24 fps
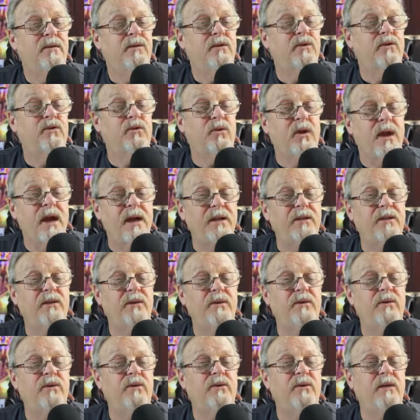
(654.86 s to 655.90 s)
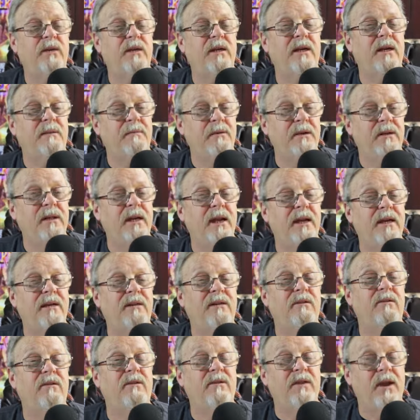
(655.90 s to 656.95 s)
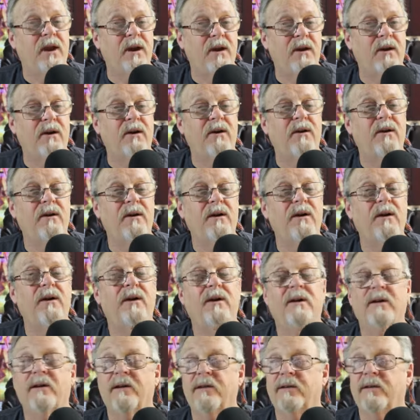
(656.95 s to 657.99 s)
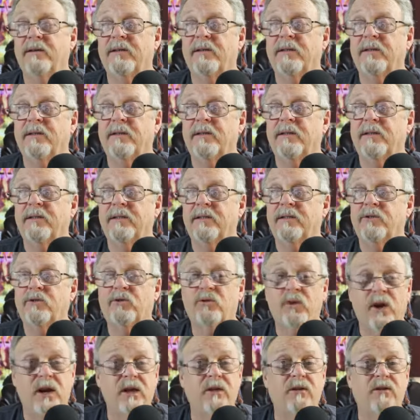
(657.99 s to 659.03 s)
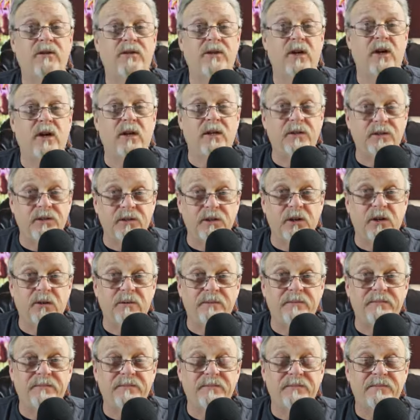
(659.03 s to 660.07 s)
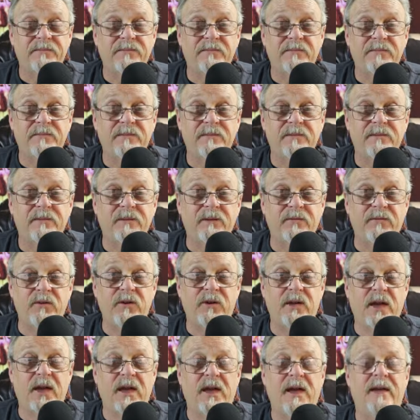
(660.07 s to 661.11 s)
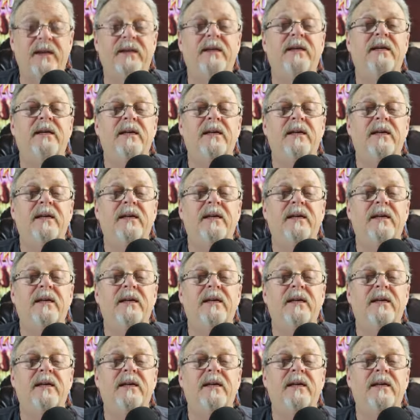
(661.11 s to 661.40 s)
try to emulate their trailers also, if you can.